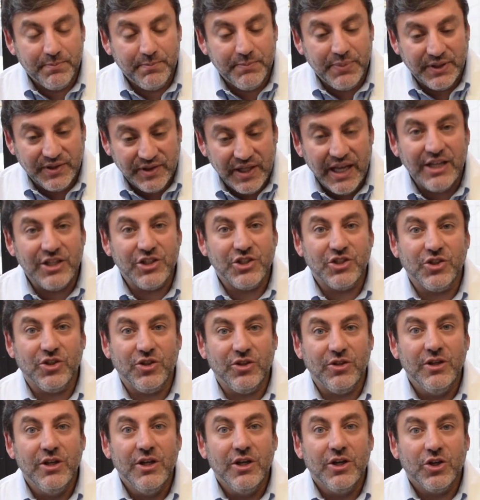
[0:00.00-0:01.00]

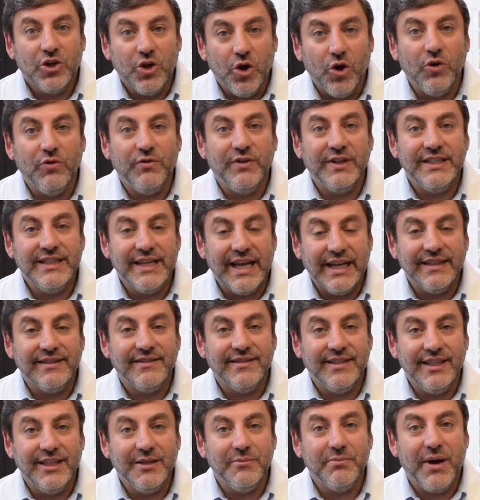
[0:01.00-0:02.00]
potential
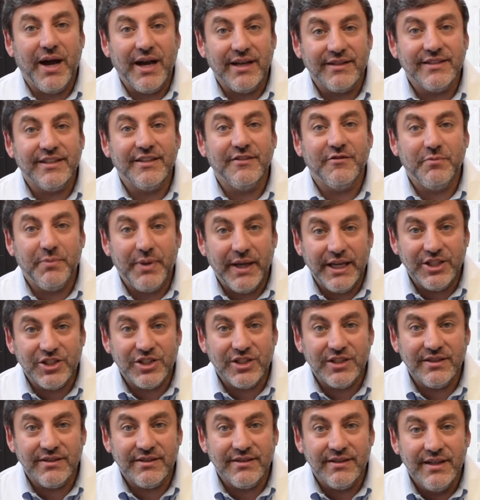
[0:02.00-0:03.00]
COVID-19 positive
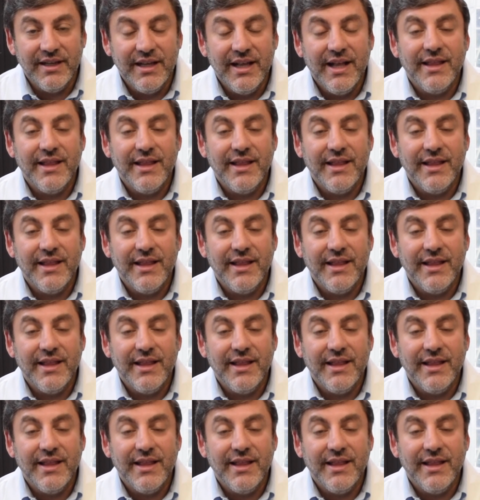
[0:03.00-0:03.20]
patient,